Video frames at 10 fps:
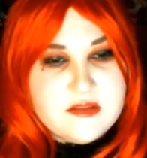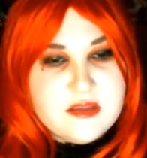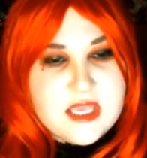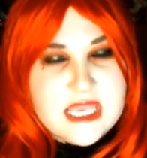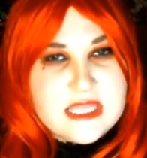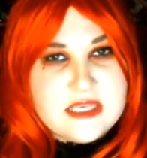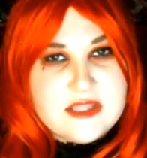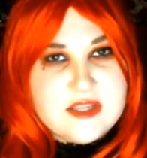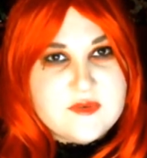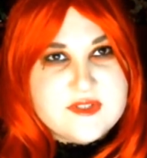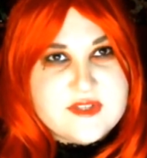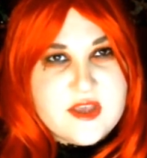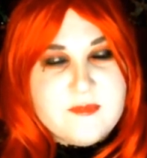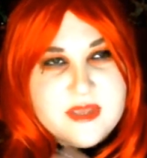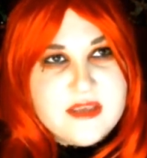And there was a
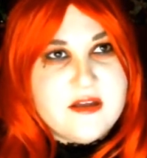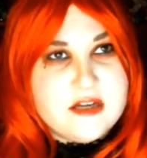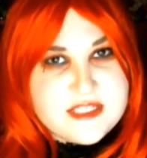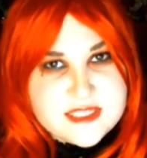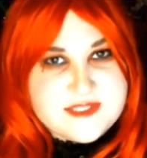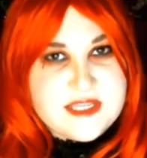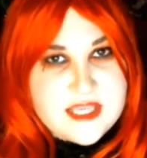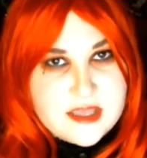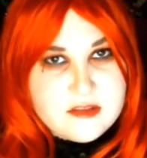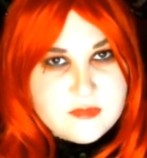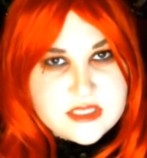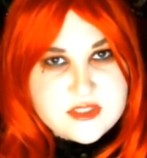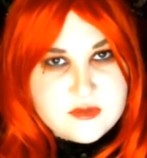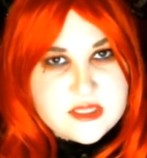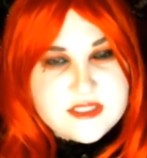big artistic element to
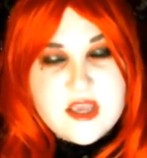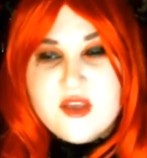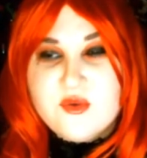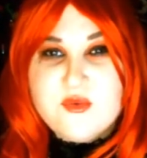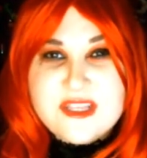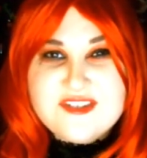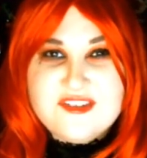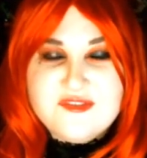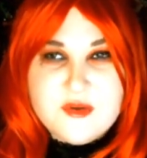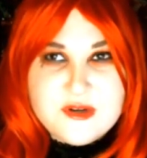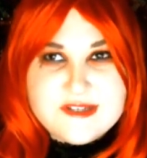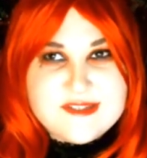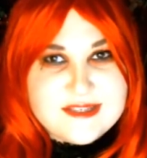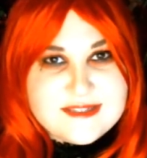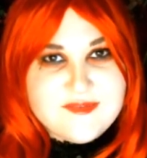it, which of course
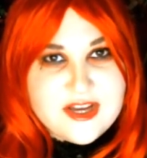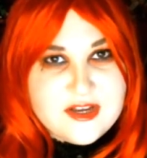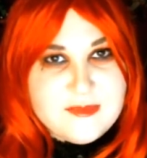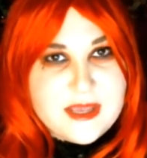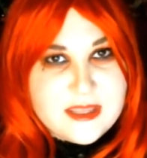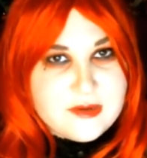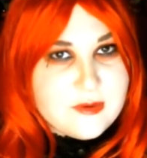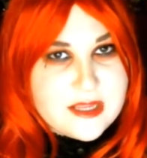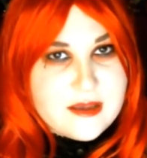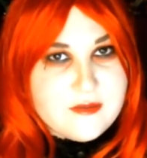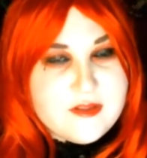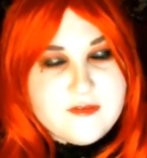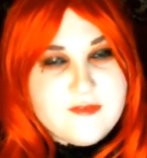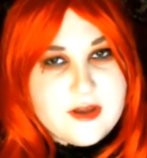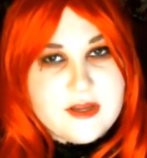is very Palaye Royale. They're
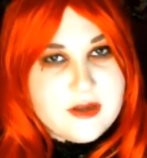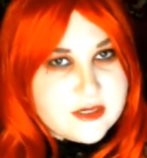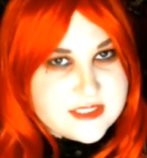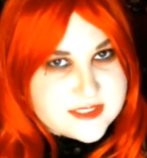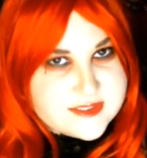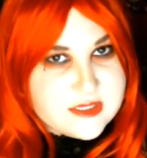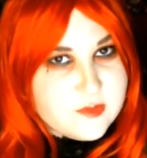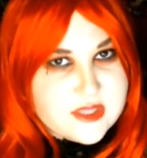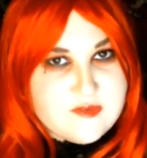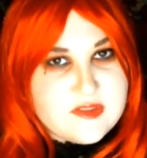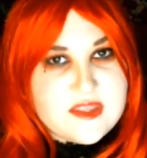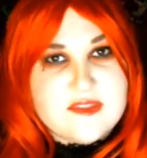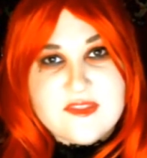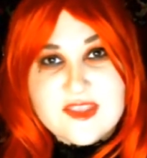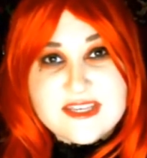very artistic with everything
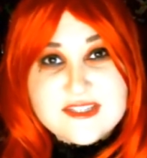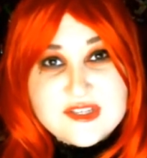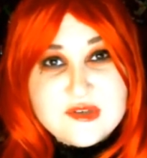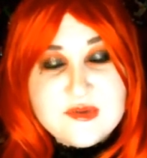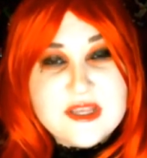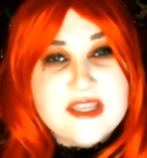that they do.